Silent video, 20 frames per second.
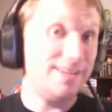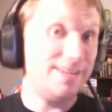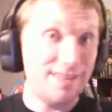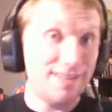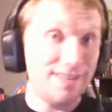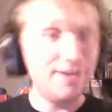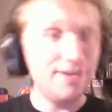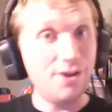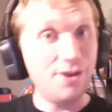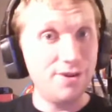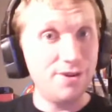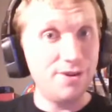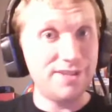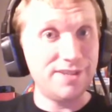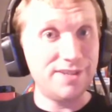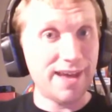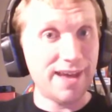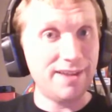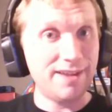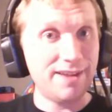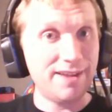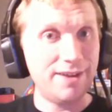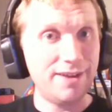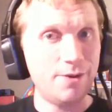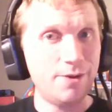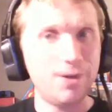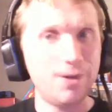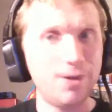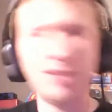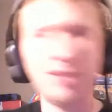go exactly
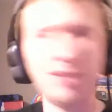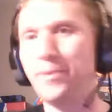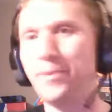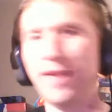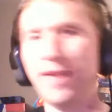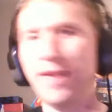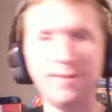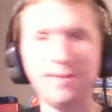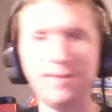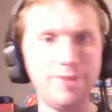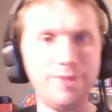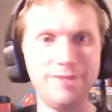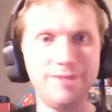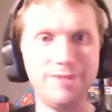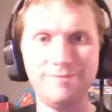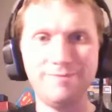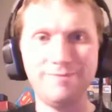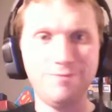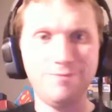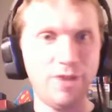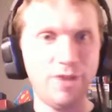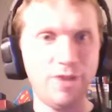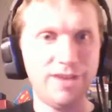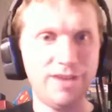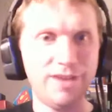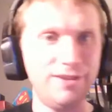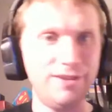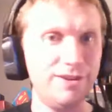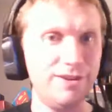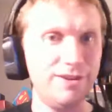according to plan, but what can you
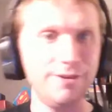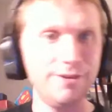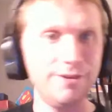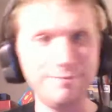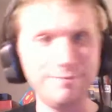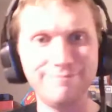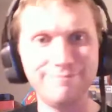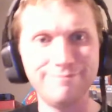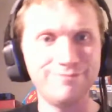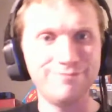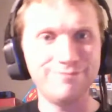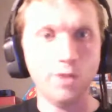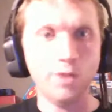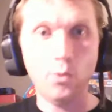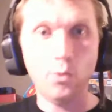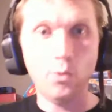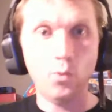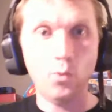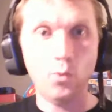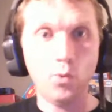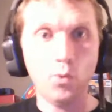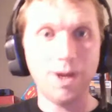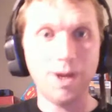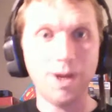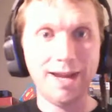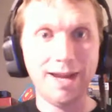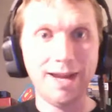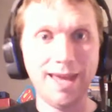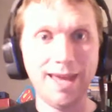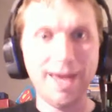do? What
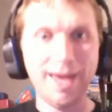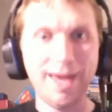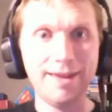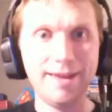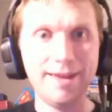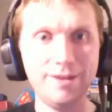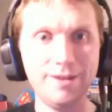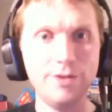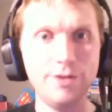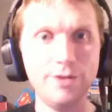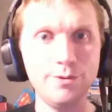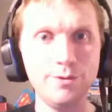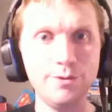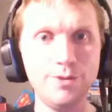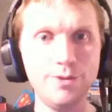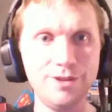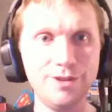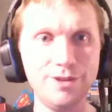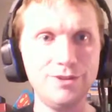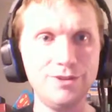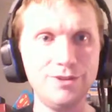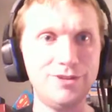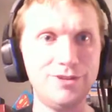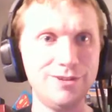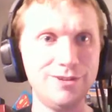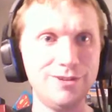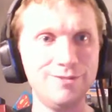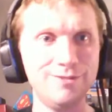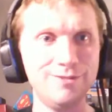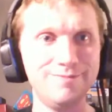can you do?
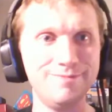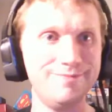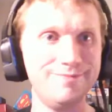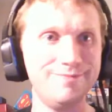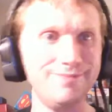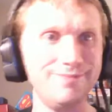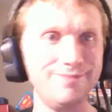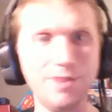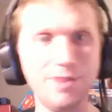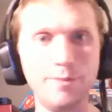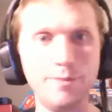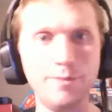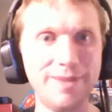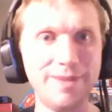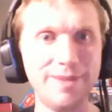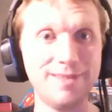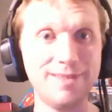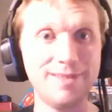Best laid